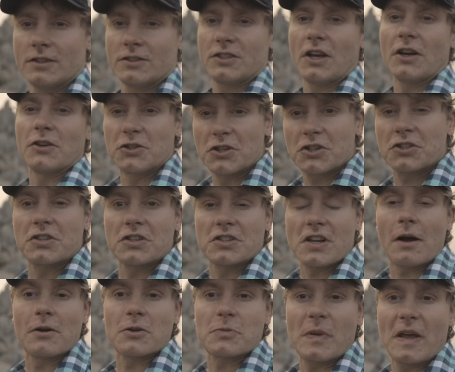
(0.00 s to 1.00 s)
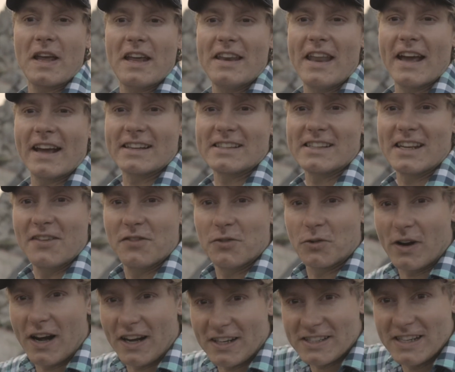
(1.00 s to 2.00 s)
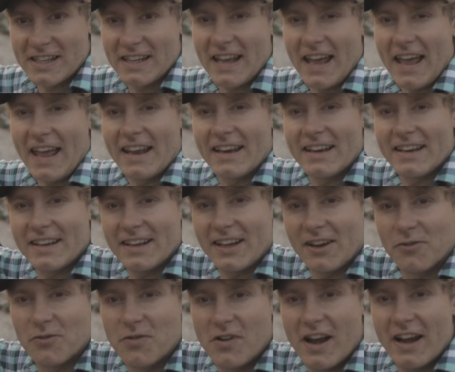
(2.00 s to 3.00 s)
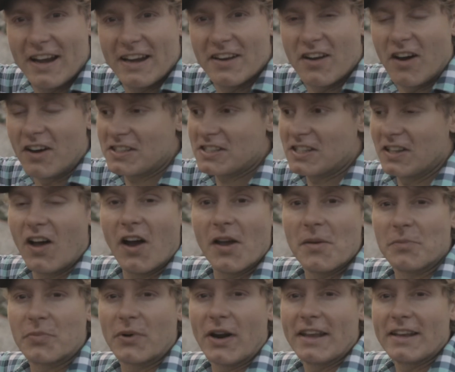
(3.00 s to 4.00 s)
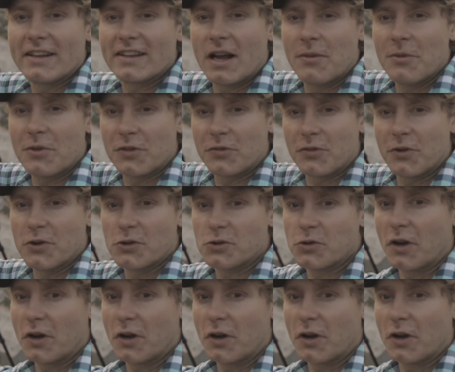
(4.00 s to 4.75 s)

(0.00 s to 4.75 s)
So just as I was being negative, we're actually getting a really nice light break coming through.